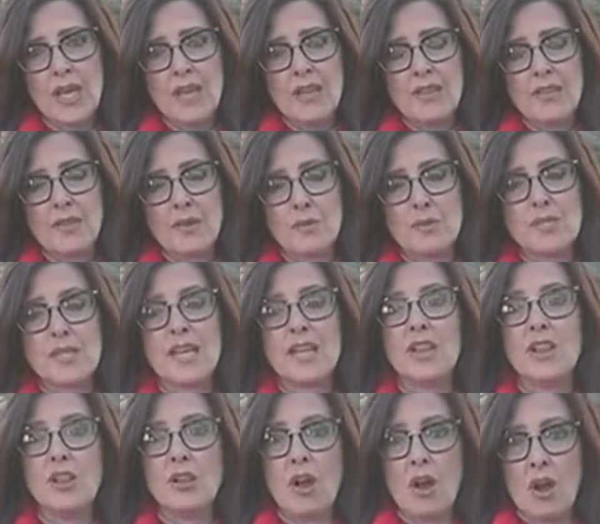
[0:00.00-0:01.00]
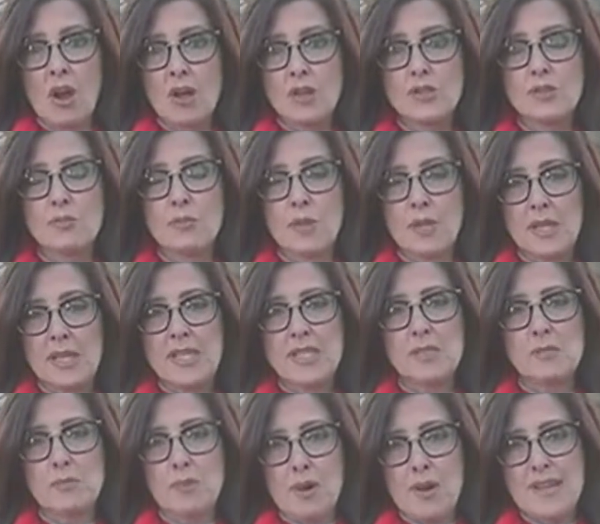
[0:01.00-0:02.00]
that there was a large police
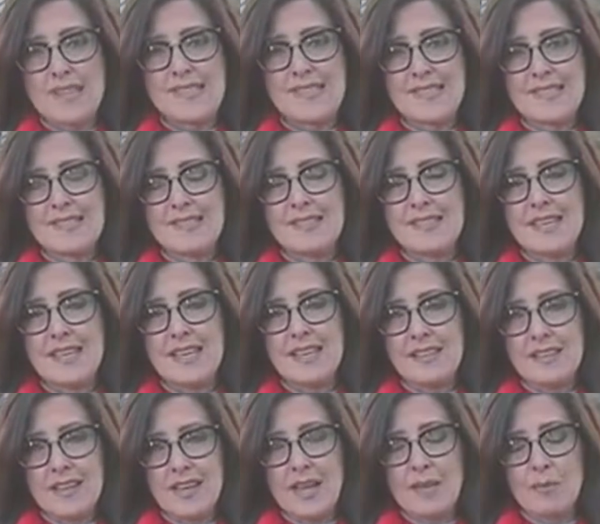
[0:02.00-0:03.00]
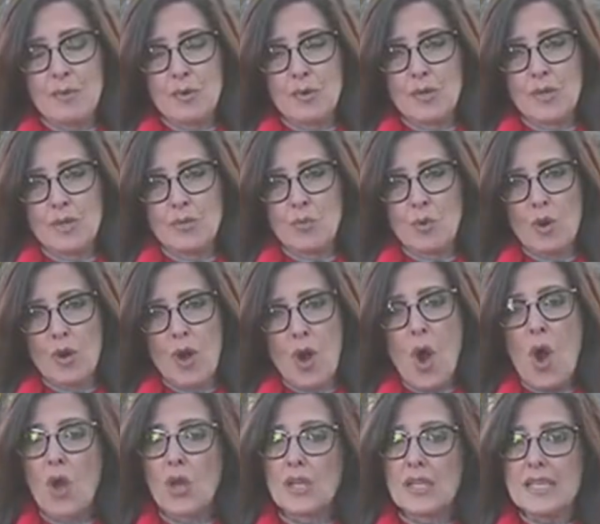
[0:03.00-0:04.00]
presence in the neighborhood where
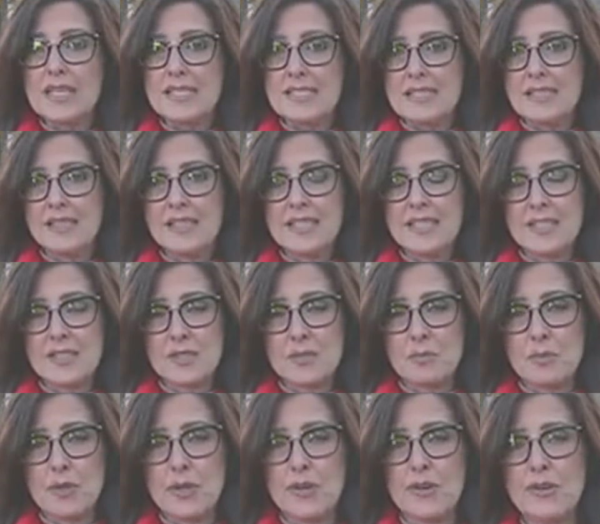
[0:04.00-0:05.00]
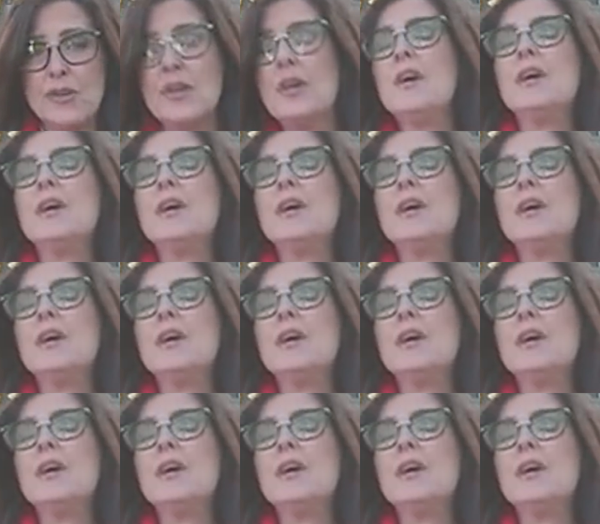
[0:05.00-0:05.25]
Harley Dilly disappeared.